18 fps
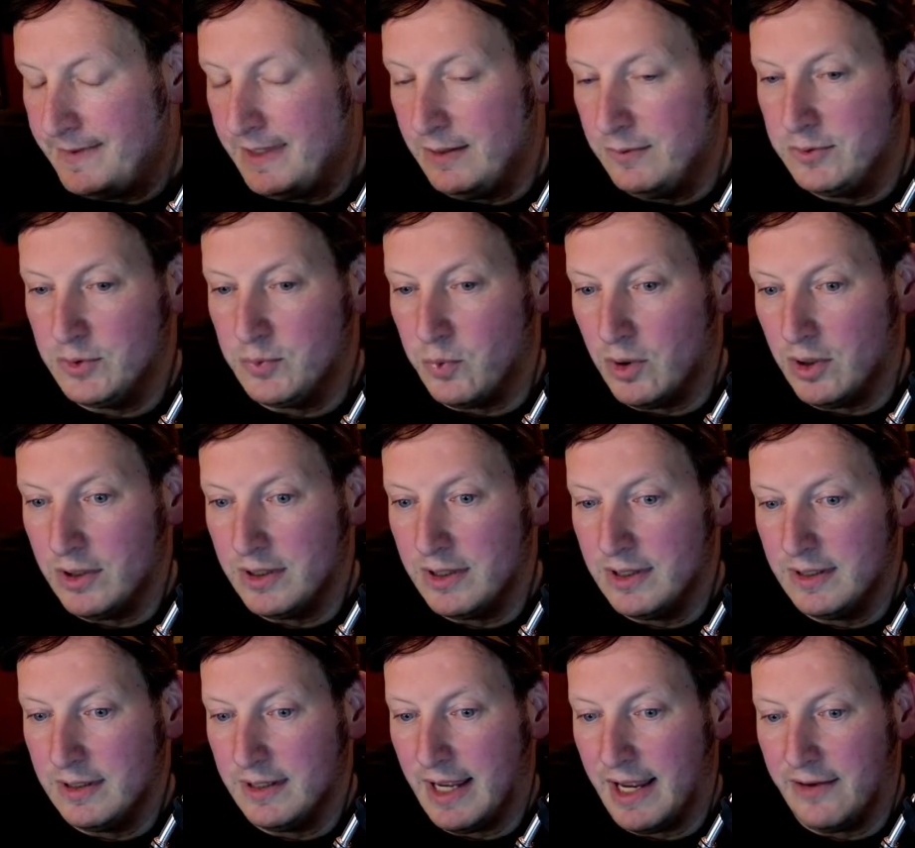it was worth
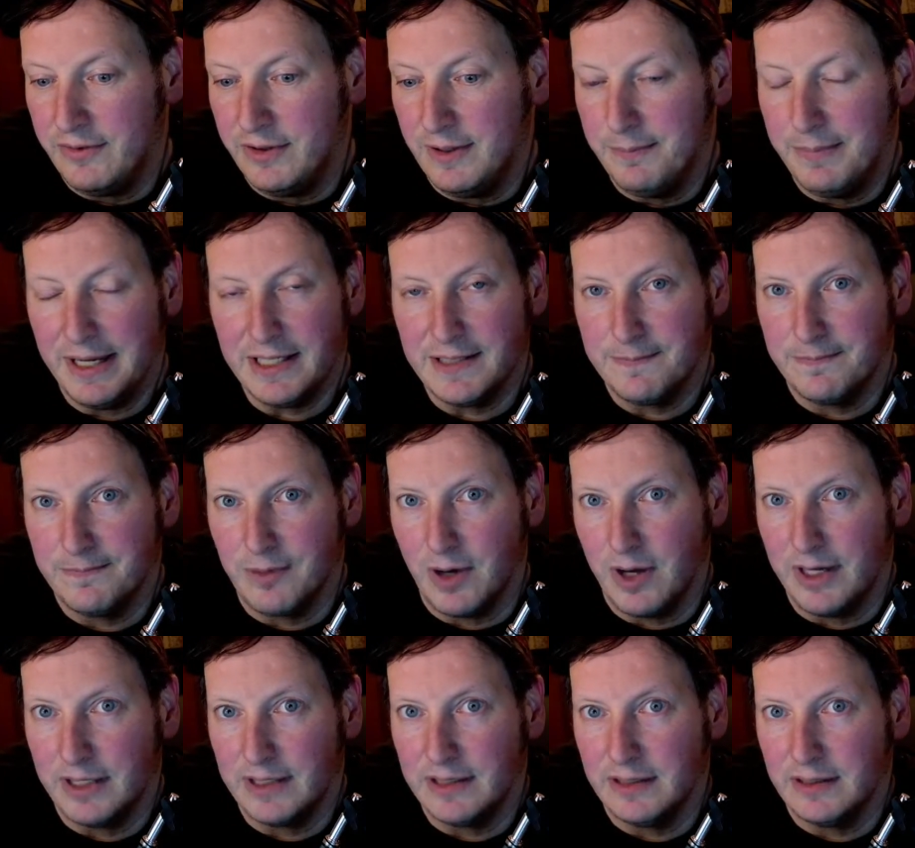having the best
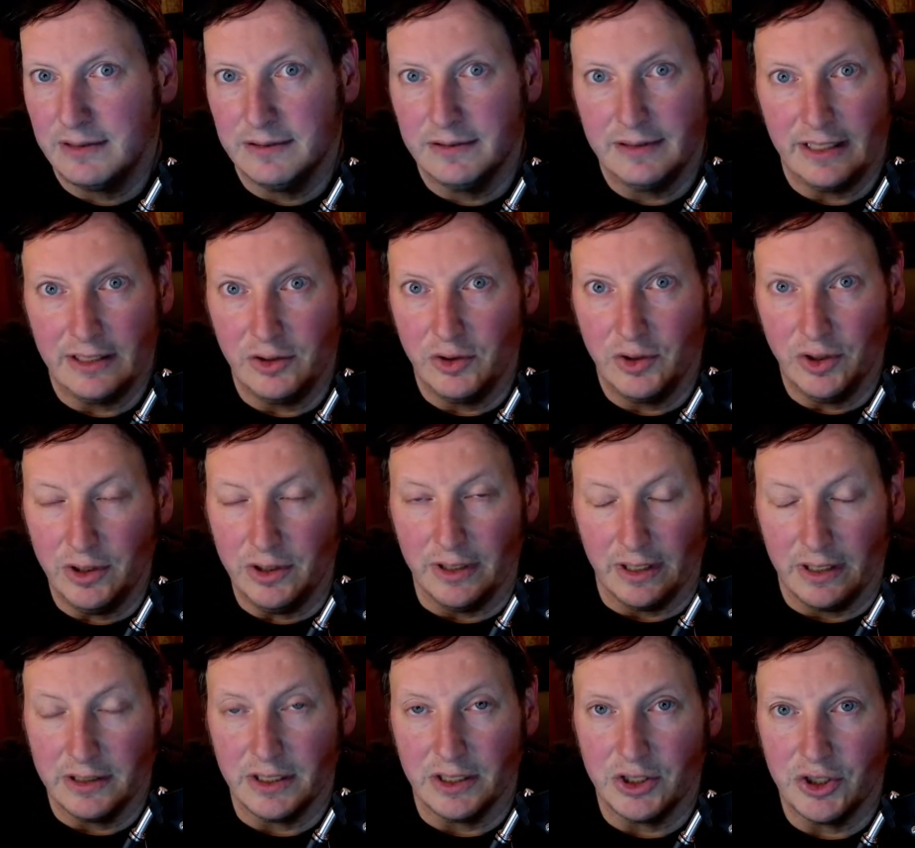product that you could
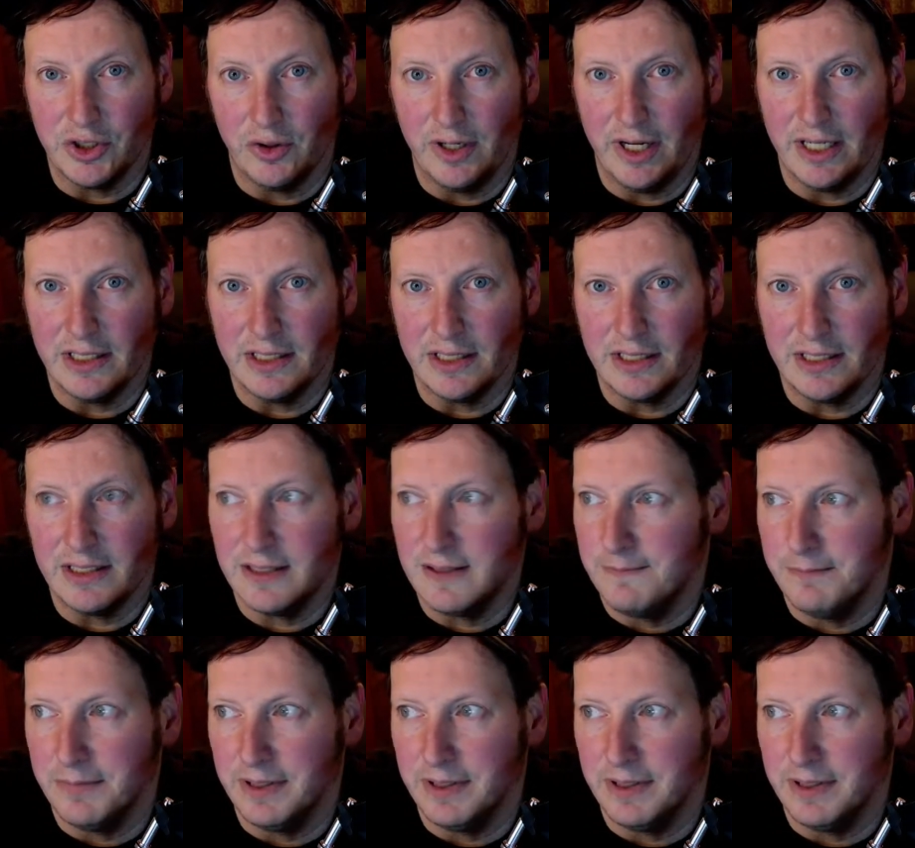because it showcased the system.